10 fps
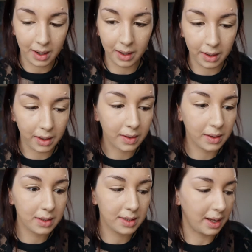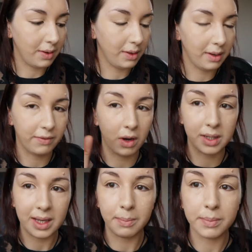kind of settle, and I've got
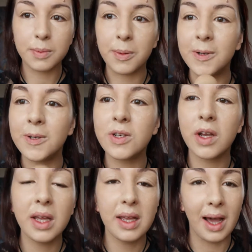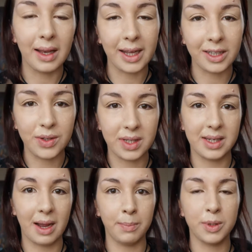a damp sponge. I like using a
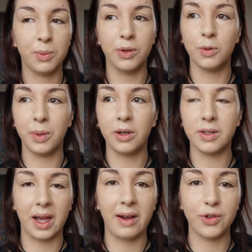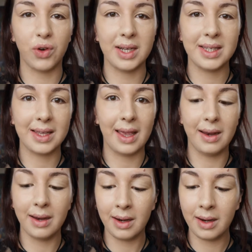damp sponge because I have dry
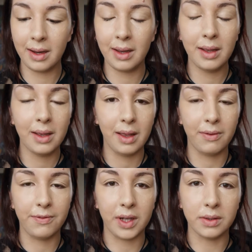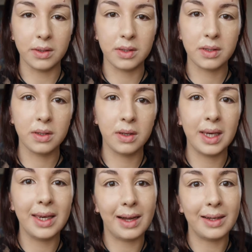skin. It feels
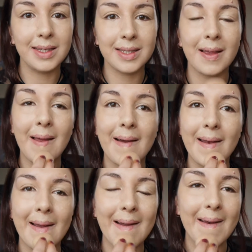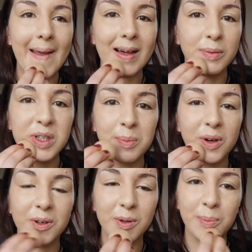nice, and it kind of helps the
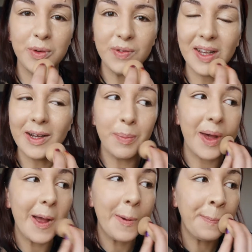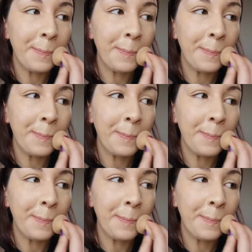product move a little bit.